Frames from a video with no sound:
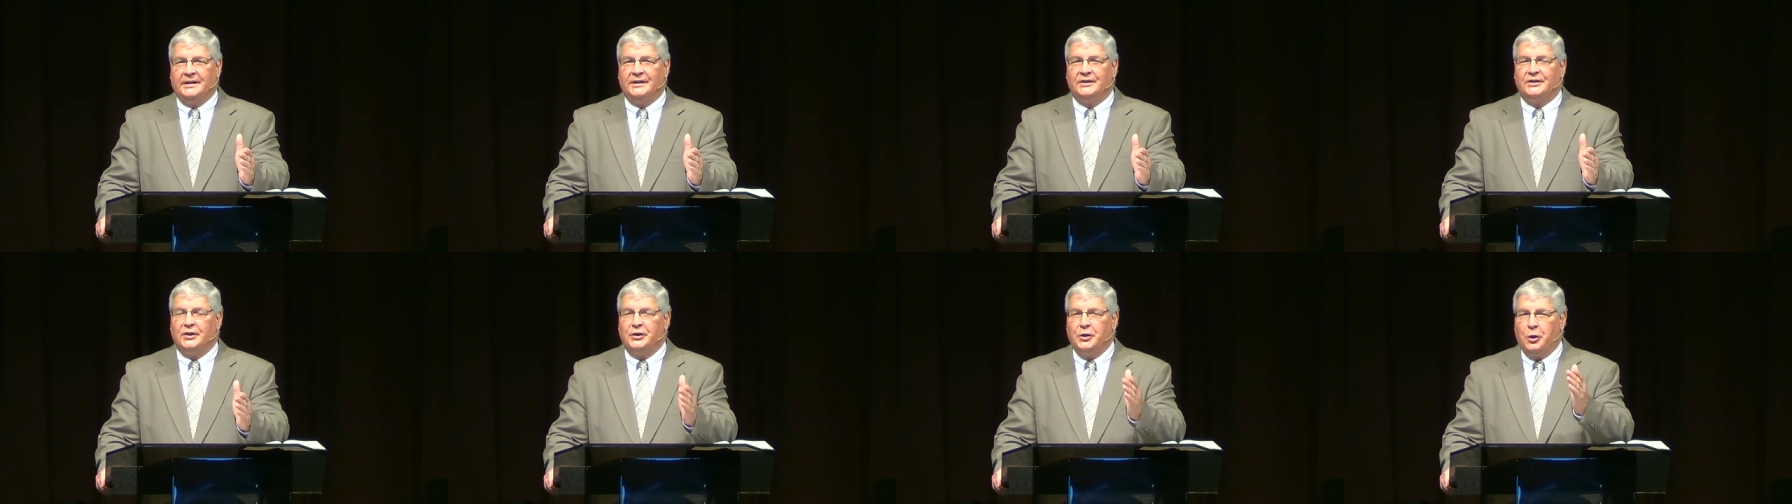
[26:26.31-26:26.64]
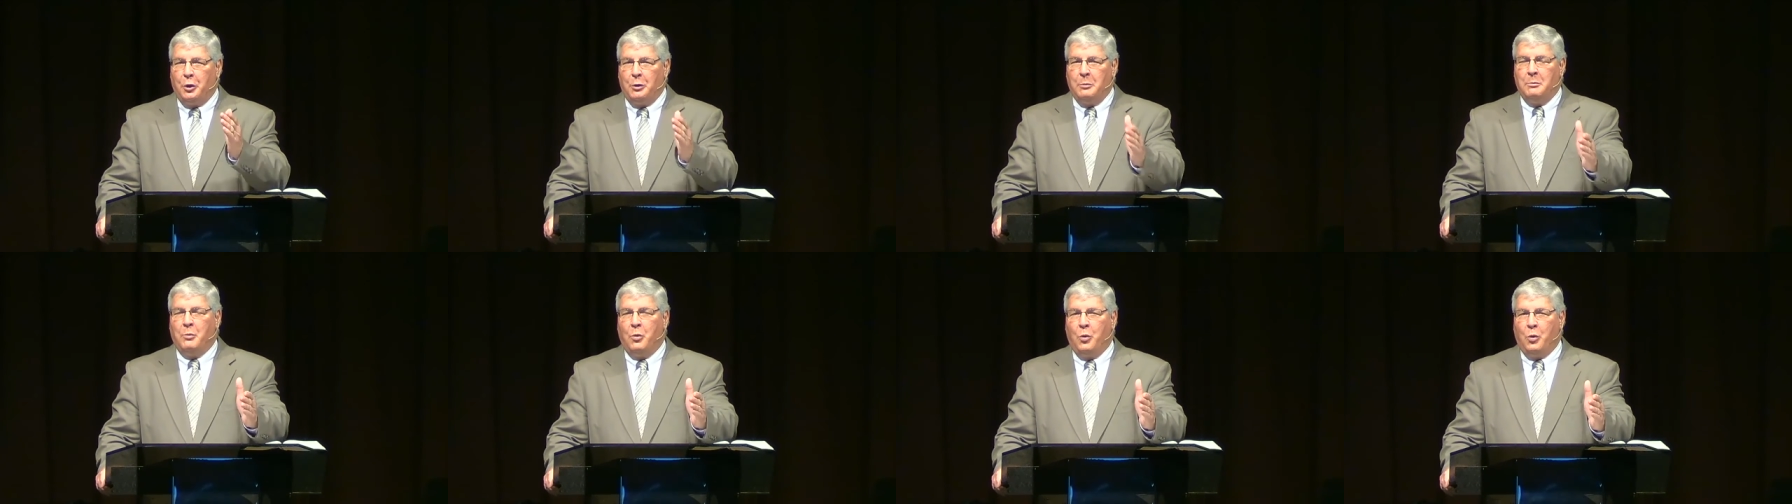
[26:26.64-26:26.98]
to
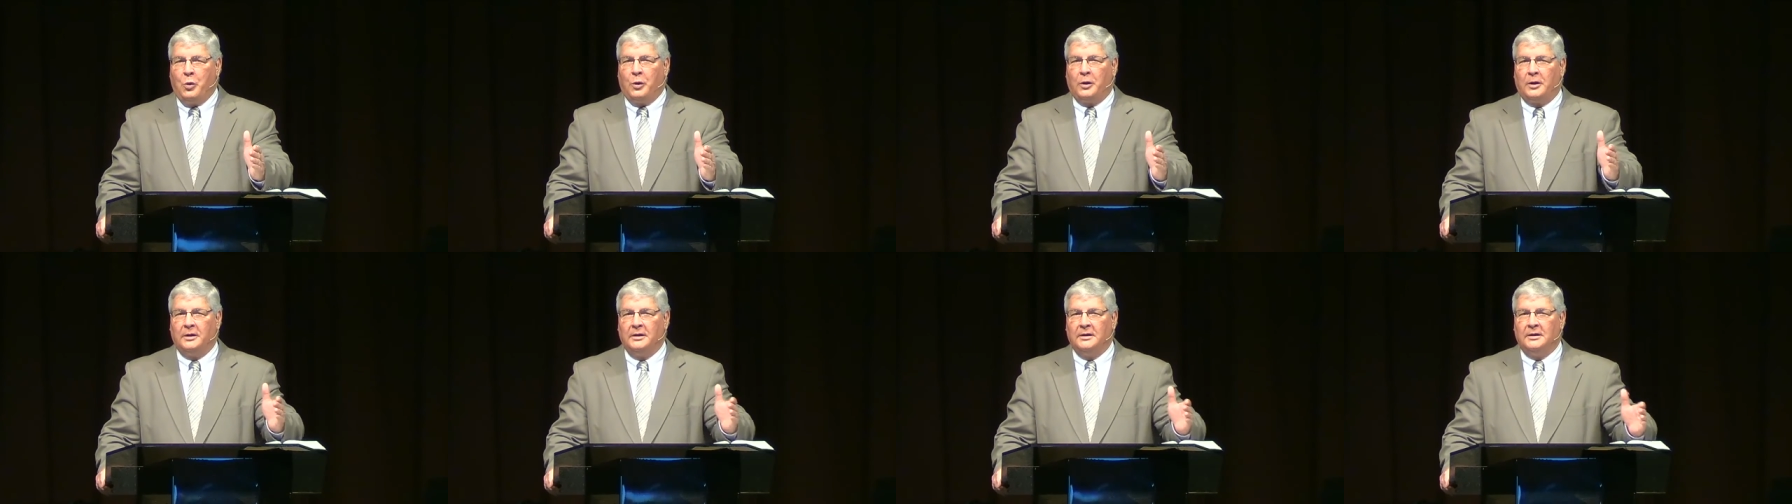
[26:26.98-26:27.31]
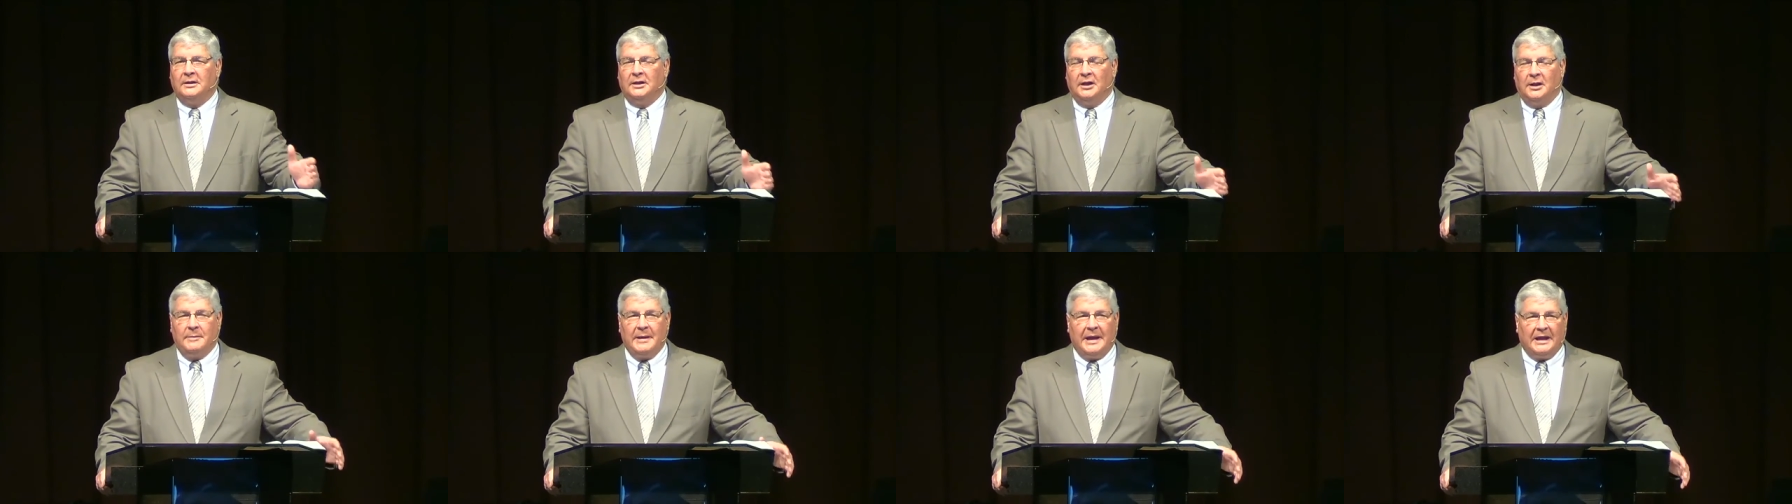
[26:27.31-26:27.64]
know more
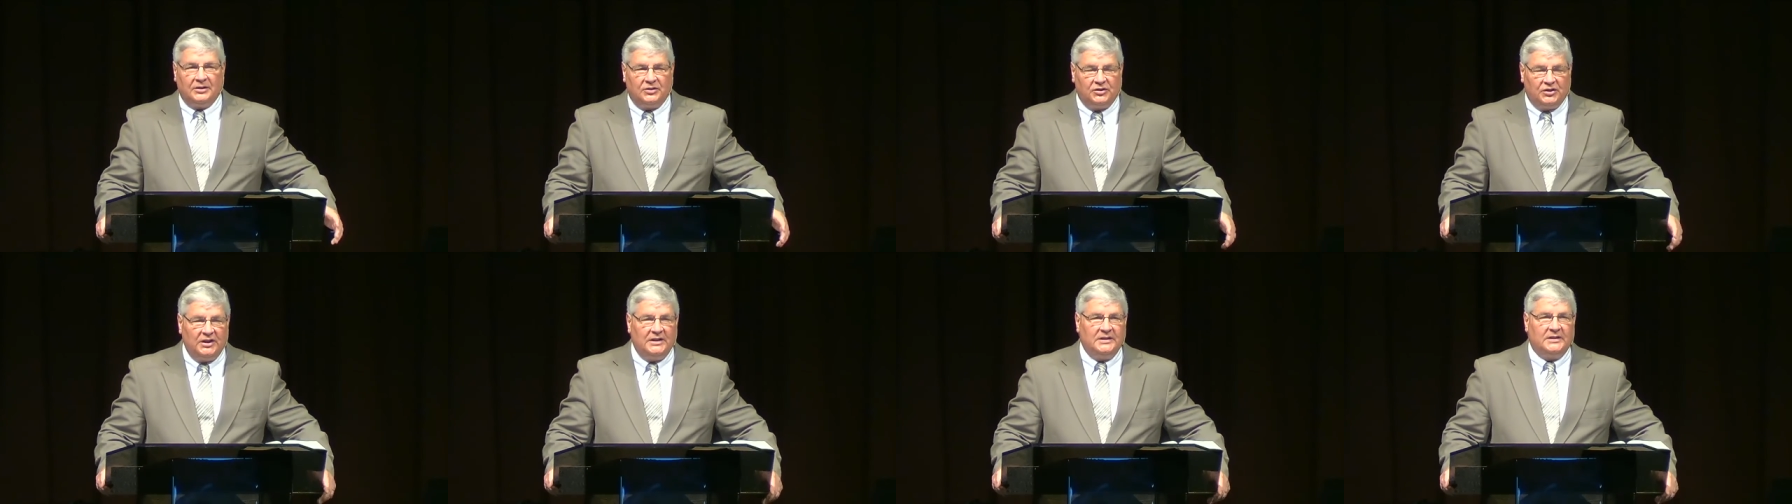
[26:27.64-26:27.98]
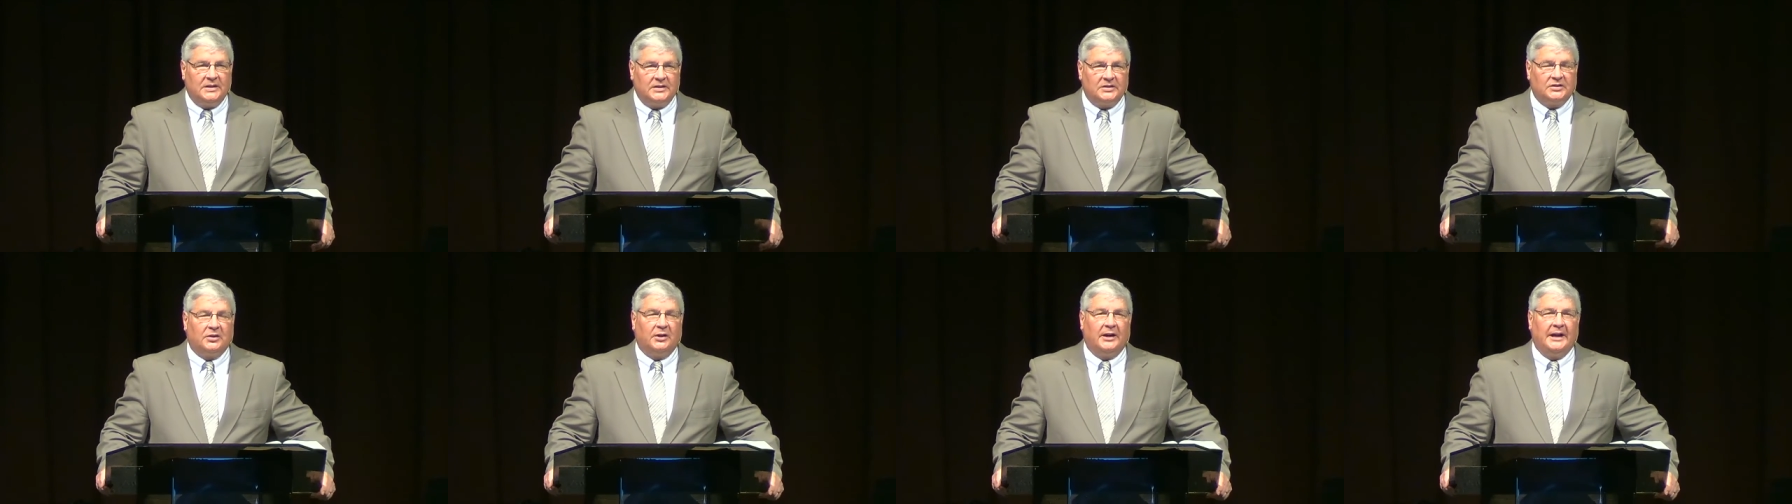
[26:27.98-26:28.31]
about
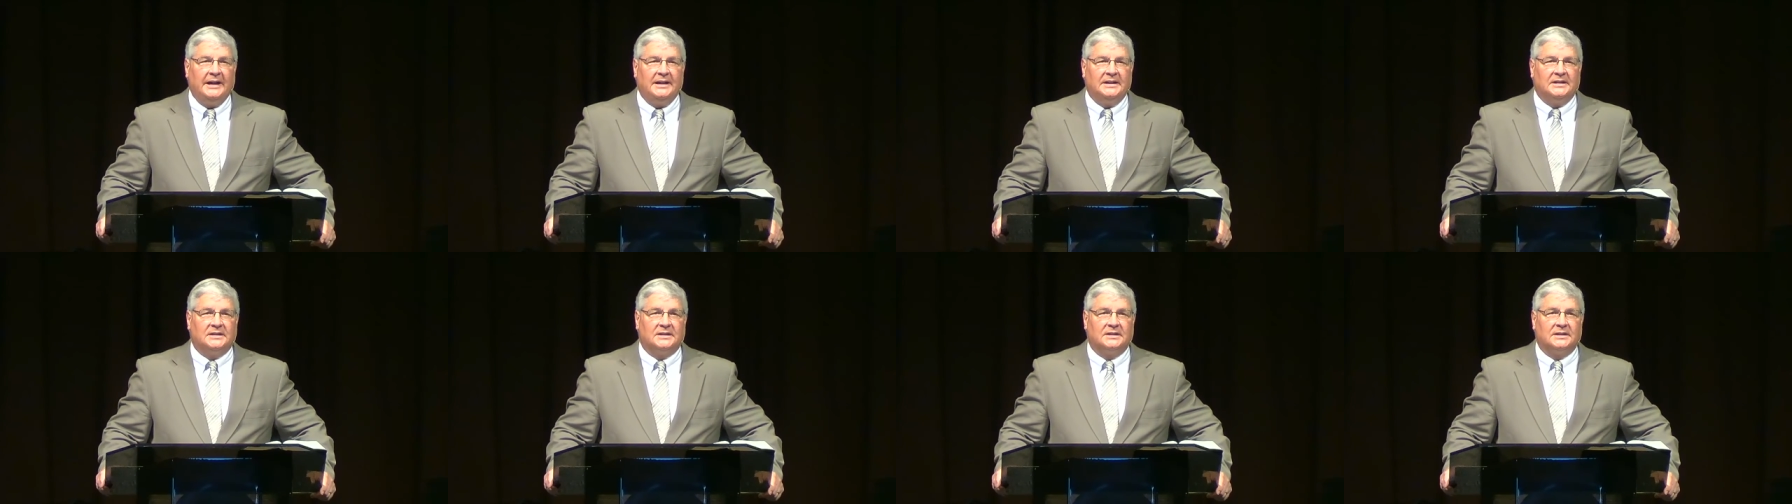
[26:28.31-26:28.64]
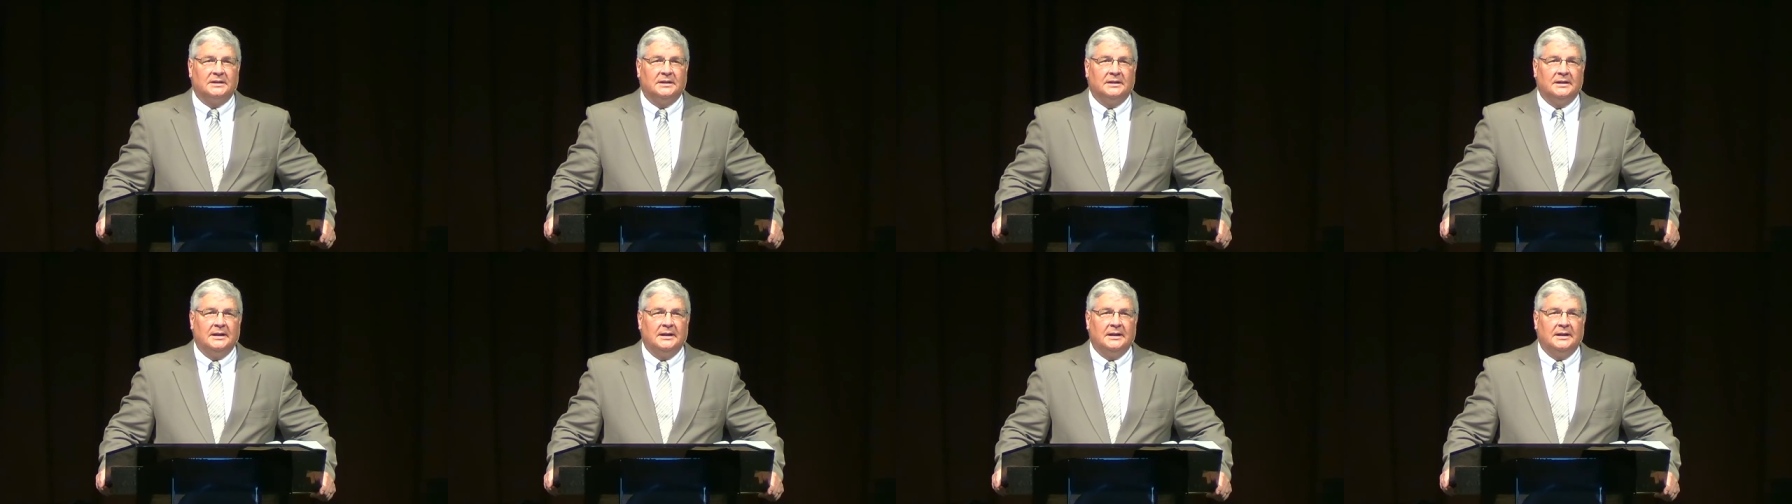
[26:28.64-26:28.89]
Jesus Christ.